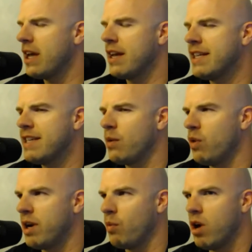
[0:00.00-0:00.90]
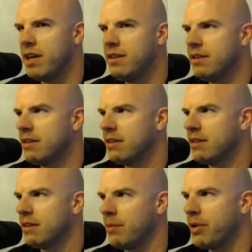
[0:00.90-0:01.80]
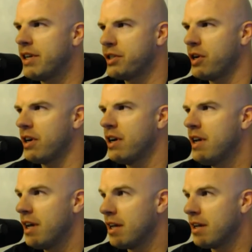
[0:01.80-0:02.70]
Well, isn't it 1-1? I'm pretty sure.